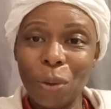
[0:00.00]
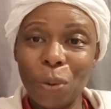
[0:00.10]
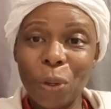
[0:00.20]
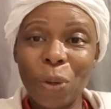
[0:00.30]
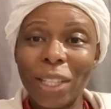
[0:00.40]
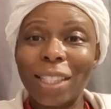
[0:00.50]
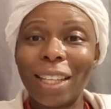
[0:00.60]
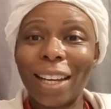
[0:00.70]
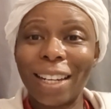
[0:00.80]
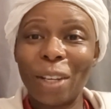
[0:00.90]
you know
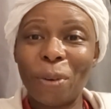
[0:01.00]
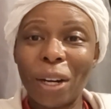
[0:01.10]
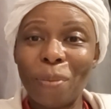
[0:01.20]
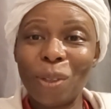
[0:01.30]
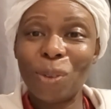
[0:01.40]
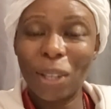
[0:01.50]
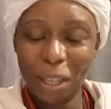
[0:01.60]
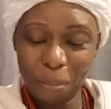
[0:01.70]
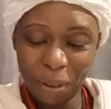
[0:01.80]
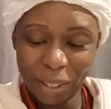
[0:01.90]
exactly what I'm talking
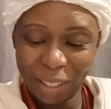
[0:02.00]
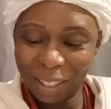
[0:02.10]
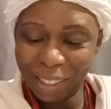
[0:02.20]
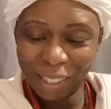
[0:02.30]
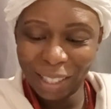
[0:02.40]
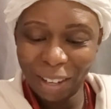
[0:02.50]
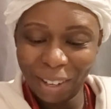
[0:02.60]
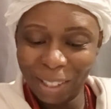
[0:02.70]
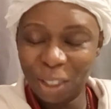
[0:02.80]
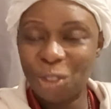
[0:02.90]
about. It's, they're
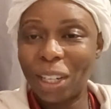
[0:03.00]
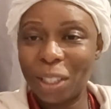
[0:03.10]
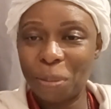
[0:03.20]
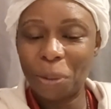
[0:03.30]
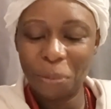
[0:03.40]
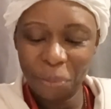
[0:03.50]
indestructible.